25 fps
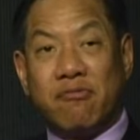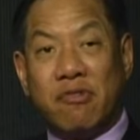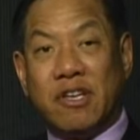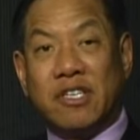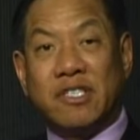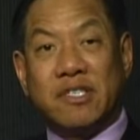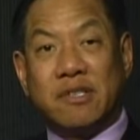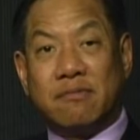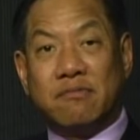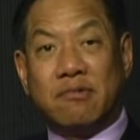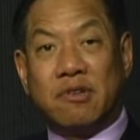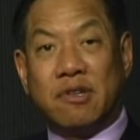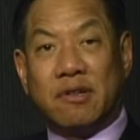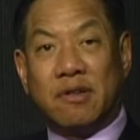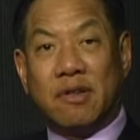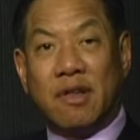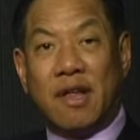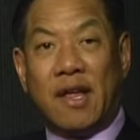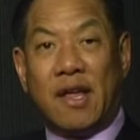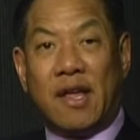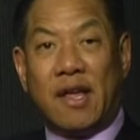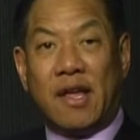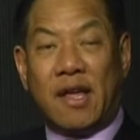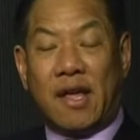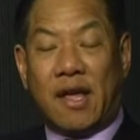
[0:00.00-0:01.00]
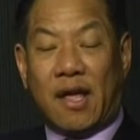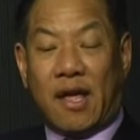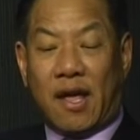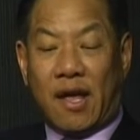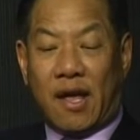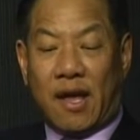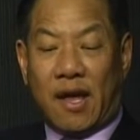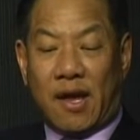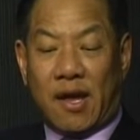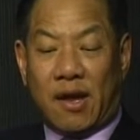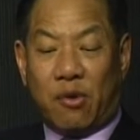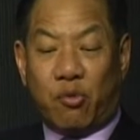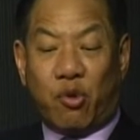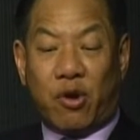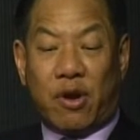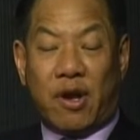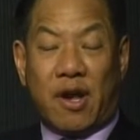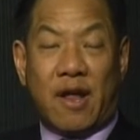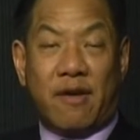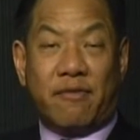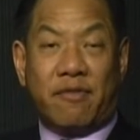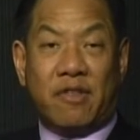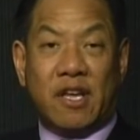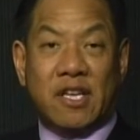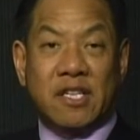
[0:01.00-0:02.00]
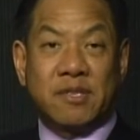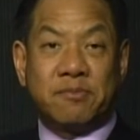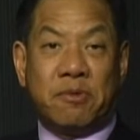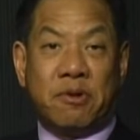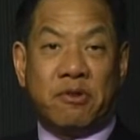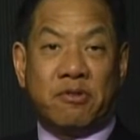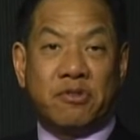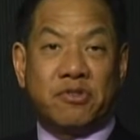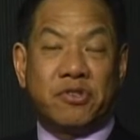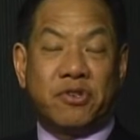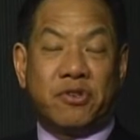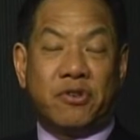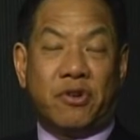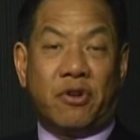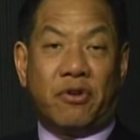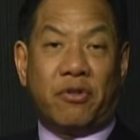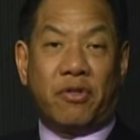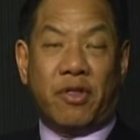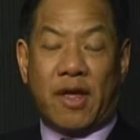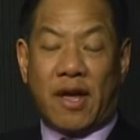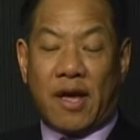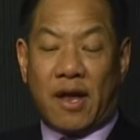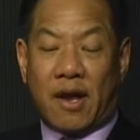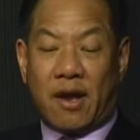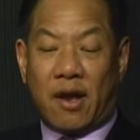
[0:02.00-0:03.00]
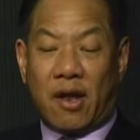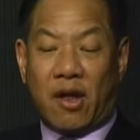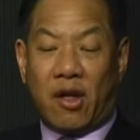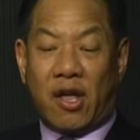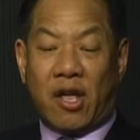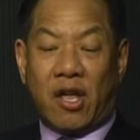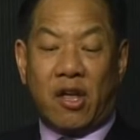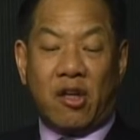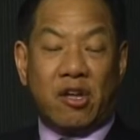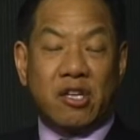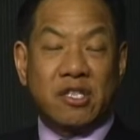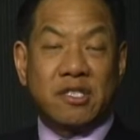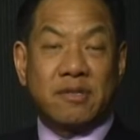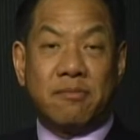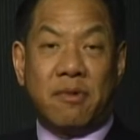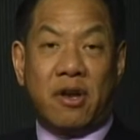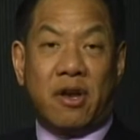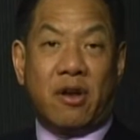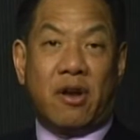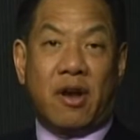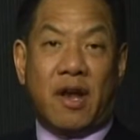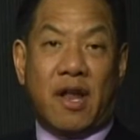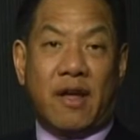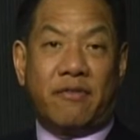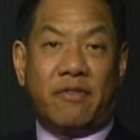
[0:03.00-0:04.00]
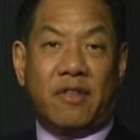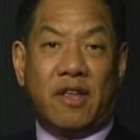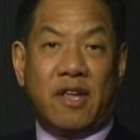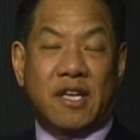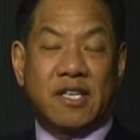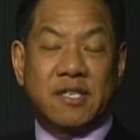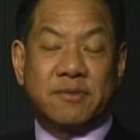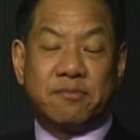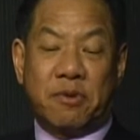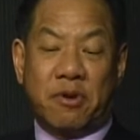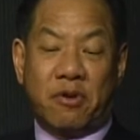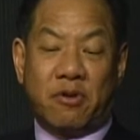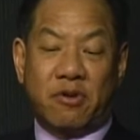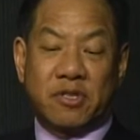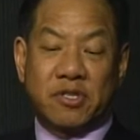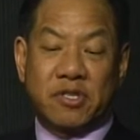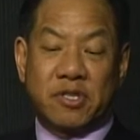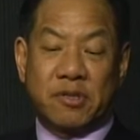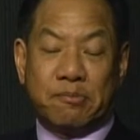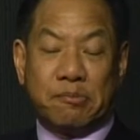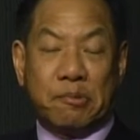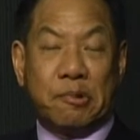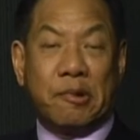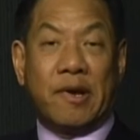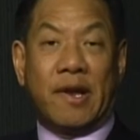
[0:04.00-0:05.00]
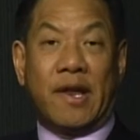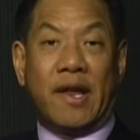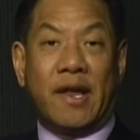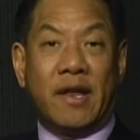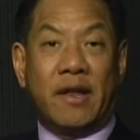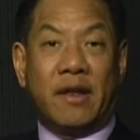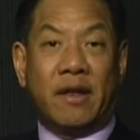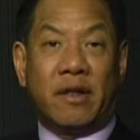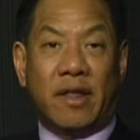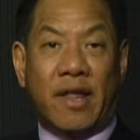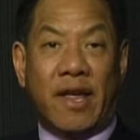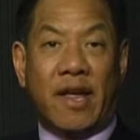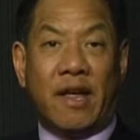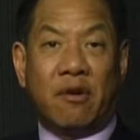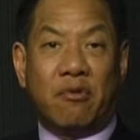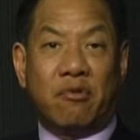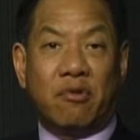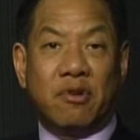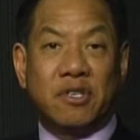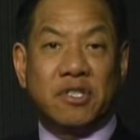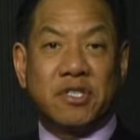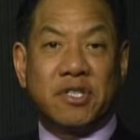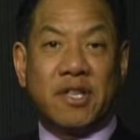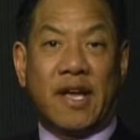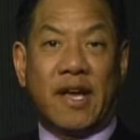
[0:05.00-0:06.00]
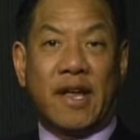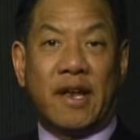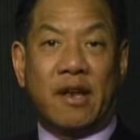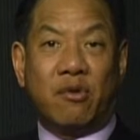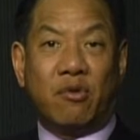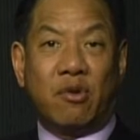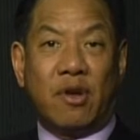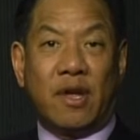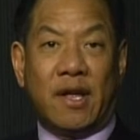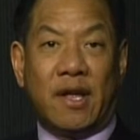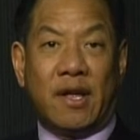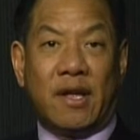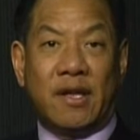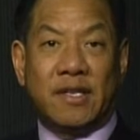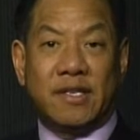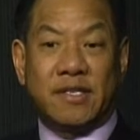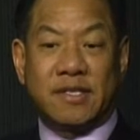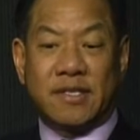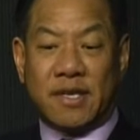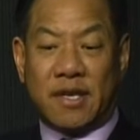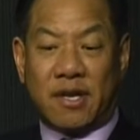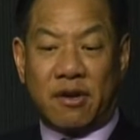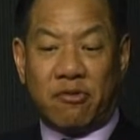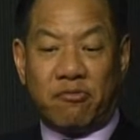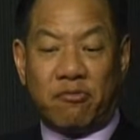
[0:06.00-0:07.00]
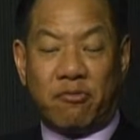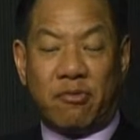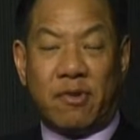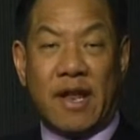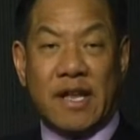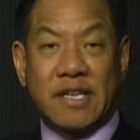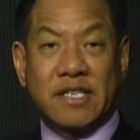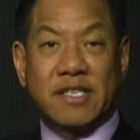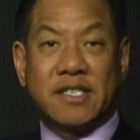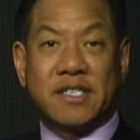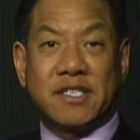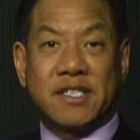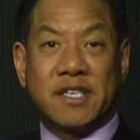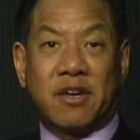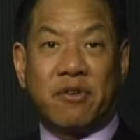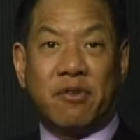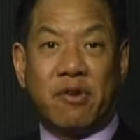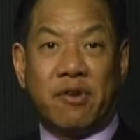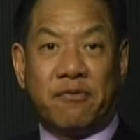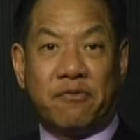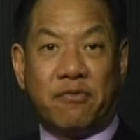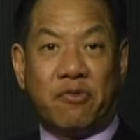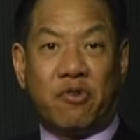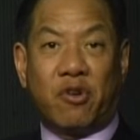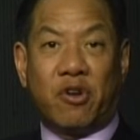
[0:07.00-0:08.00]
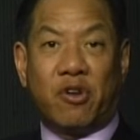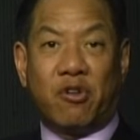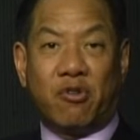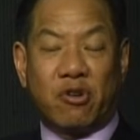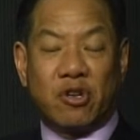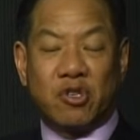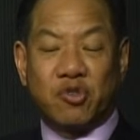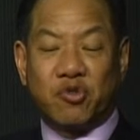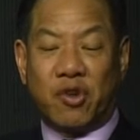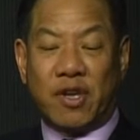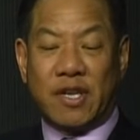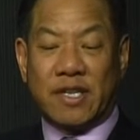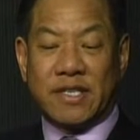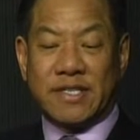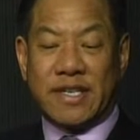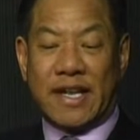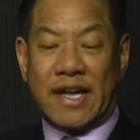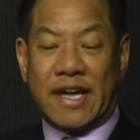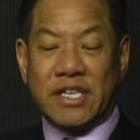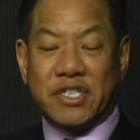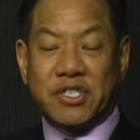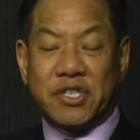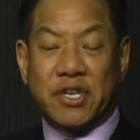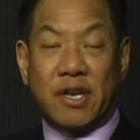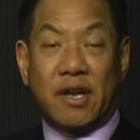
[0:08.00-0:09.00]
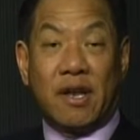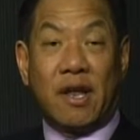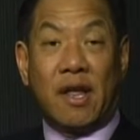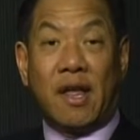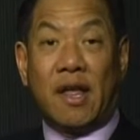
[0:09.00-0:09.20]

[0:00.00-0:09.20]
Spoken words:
reasonable. He wouldn't have the experience to know that. He also may not have the experience to put in language that is necessary for your transaction.